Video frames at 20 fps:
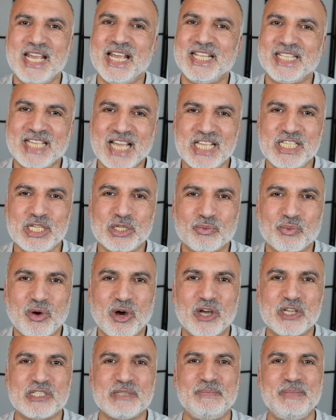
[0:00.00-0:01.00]
In case it
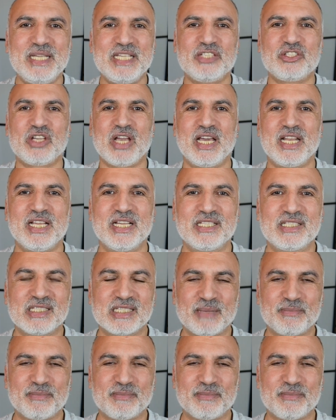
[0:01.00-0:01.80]
was, please share it,